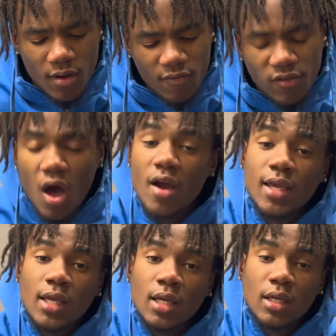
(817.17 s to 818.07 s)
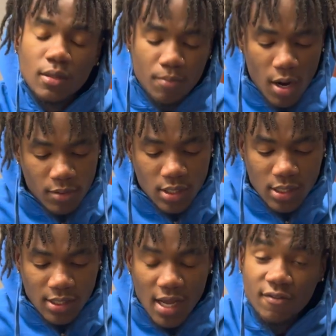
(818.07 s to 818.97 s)
vlogging purposes,
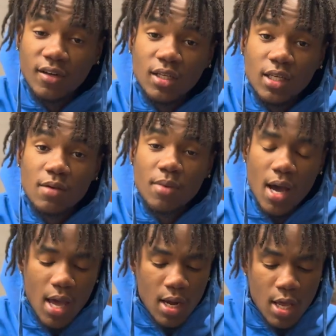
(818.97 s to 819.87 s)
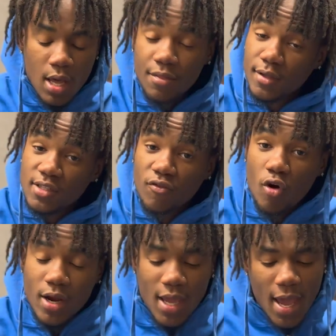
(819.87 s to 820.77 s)
definitely, but this
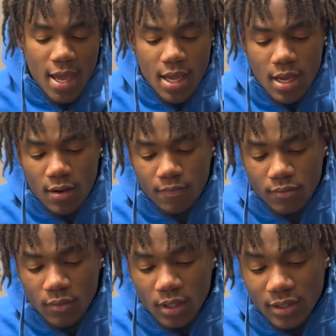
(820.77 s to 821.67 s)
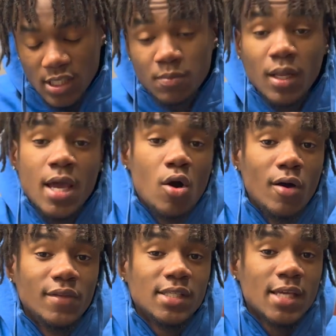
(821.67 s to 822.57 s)
4K display on
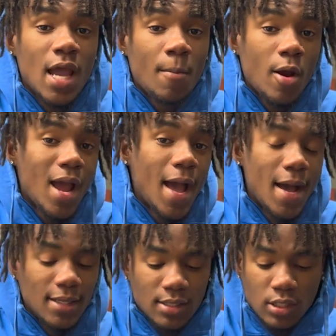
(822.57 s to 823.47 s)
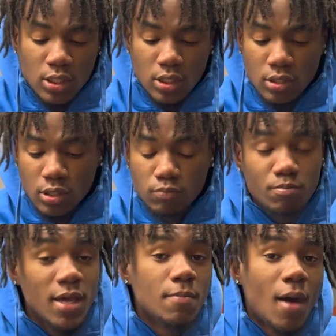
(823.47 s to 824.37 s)
this camera has
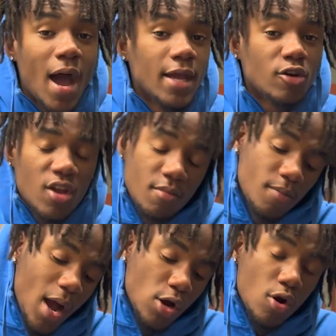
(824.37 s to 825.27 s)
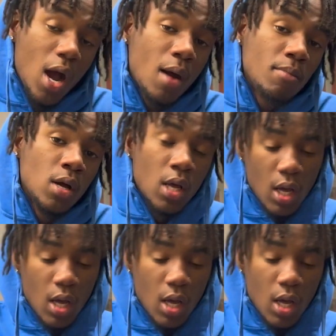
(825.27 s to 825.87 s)
been my cream of my crop,